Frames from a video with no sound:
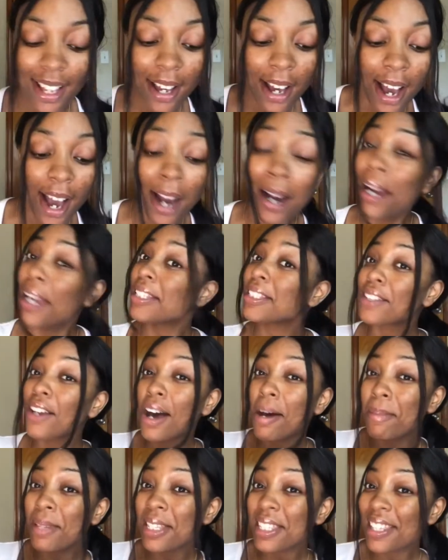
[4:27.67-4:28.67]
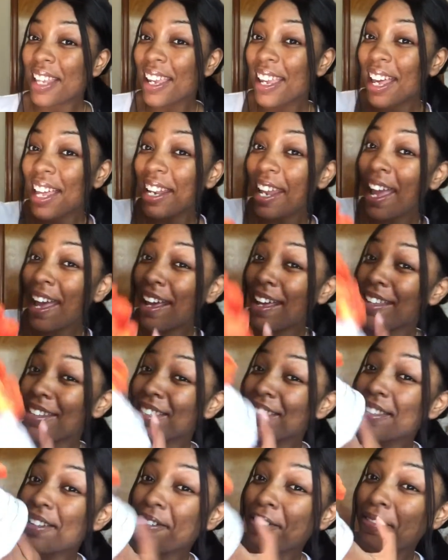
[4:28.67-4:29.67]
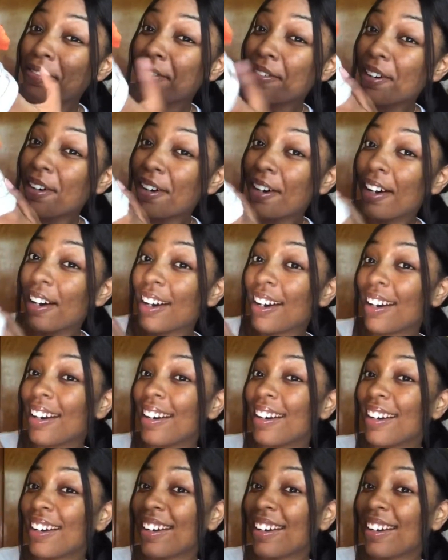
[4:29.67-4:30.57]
Alright, so I'm gonna show y'all the hat so far.